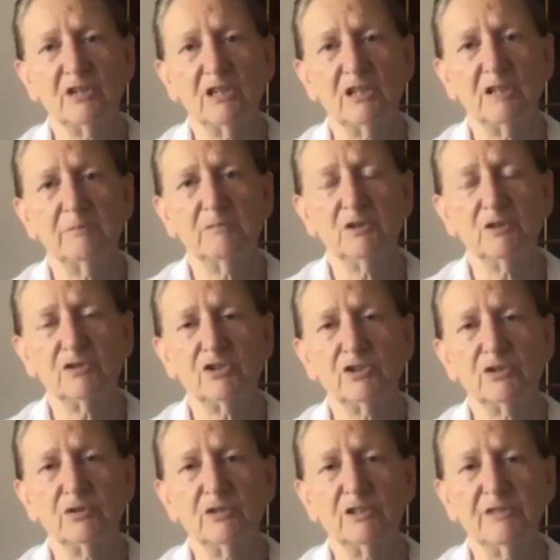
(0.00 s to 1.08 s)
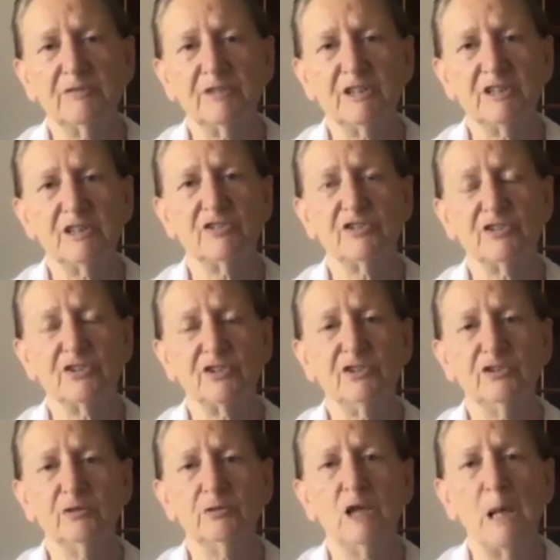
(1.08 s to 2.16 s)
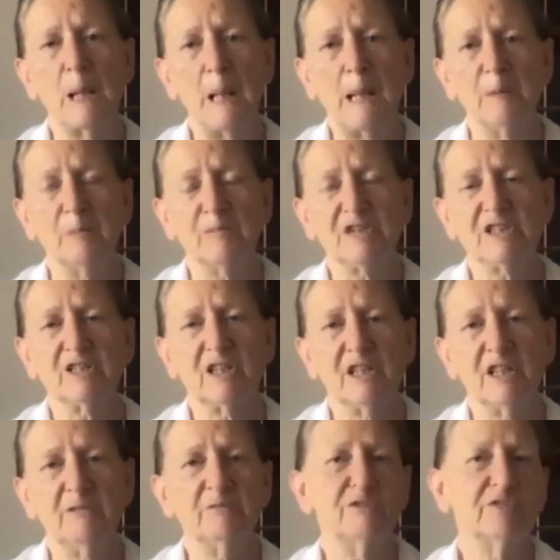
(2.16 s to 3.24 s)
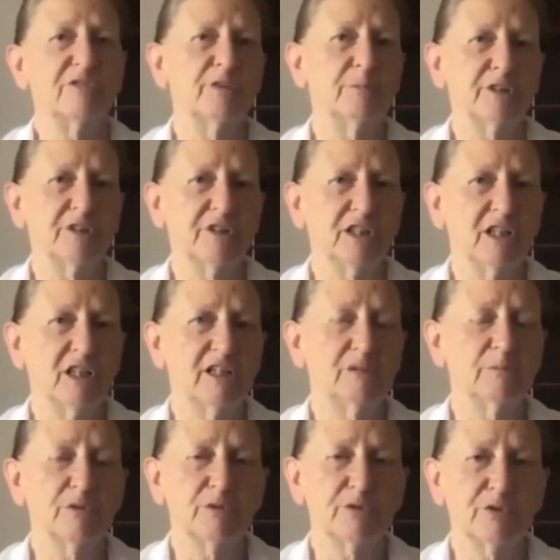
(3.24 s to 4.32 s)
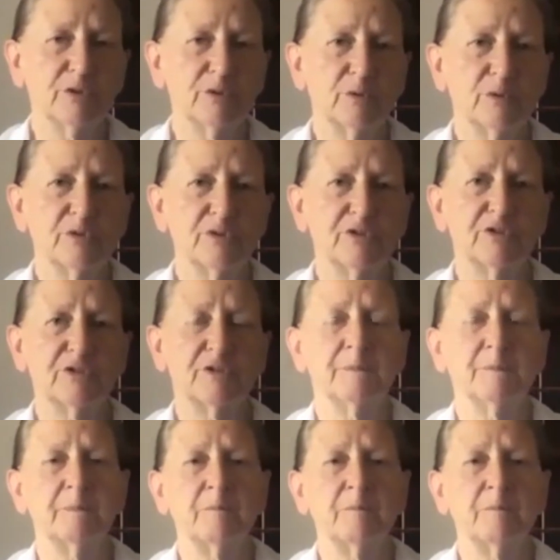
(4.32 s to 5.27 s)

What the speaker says: I'm not sure if it is true, but it came from a reliable source.